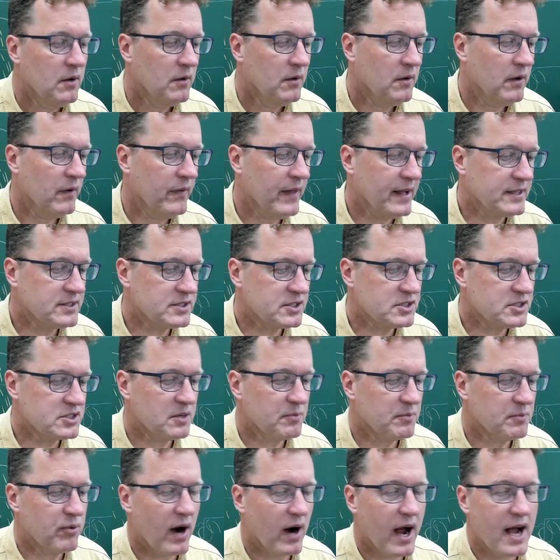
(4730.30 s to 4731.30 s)
Well, that's a
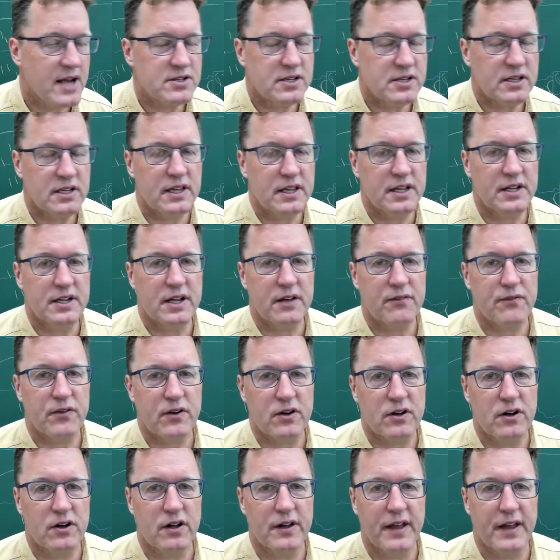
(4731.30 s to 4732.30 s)
surprisingly
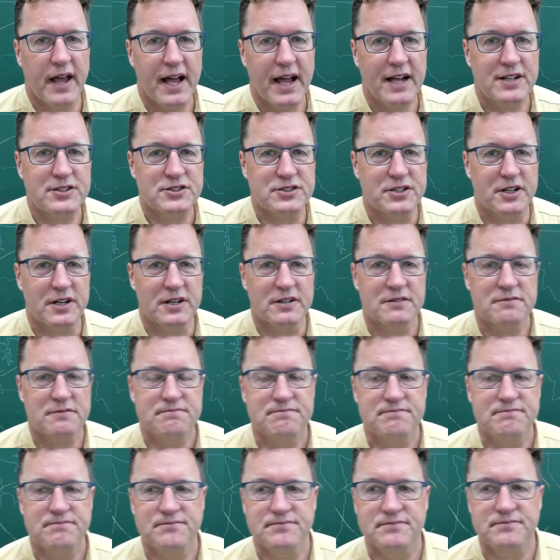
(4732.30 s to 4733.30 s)
difficult answer.
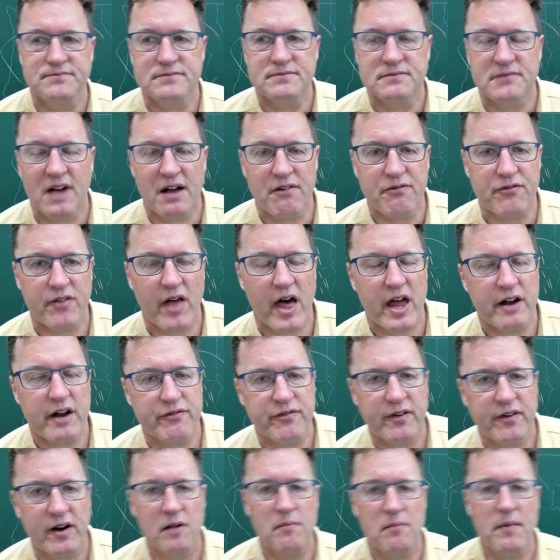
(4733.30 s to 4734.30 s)
I've thought a
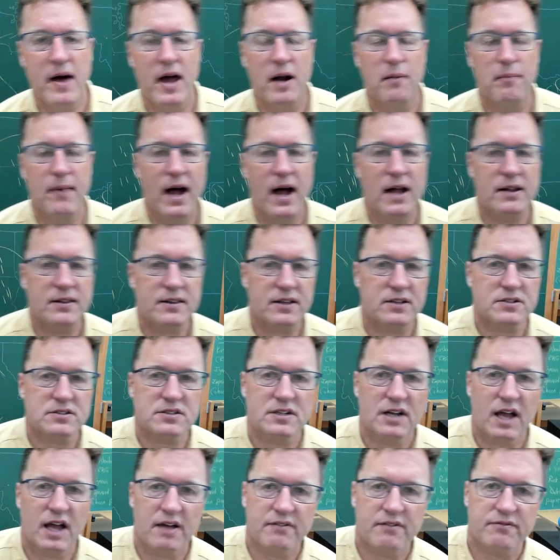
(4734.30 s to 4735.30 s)
fair amount about this,
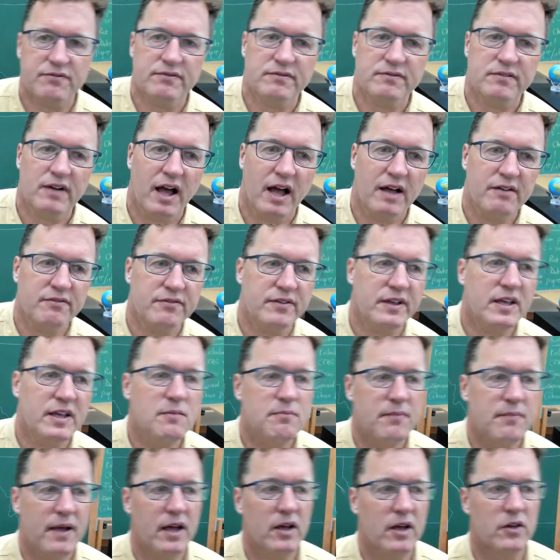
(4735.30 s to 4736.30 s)
and I've I've
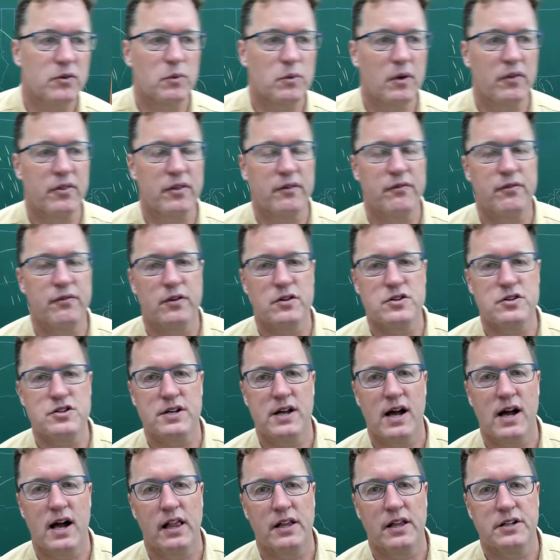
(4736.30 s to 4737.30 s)
emailed with a few
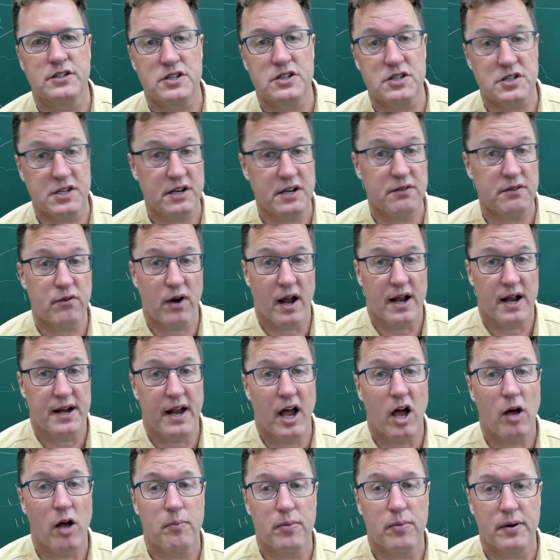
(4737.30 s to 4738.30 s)
geologists, Steve
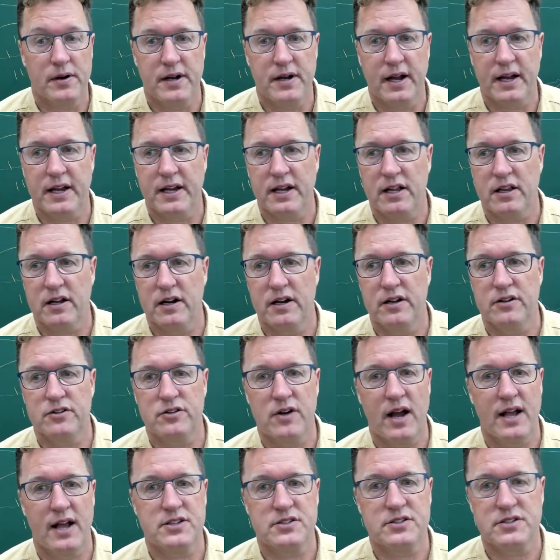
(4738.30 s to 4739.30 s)
Reidel, particular in
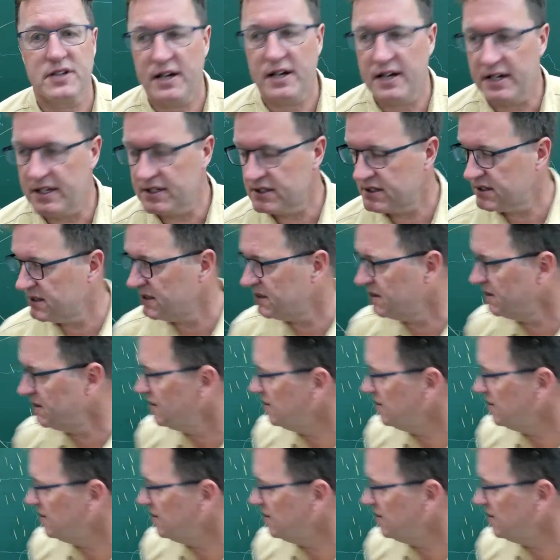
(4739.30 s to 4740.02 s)
Tri Cities.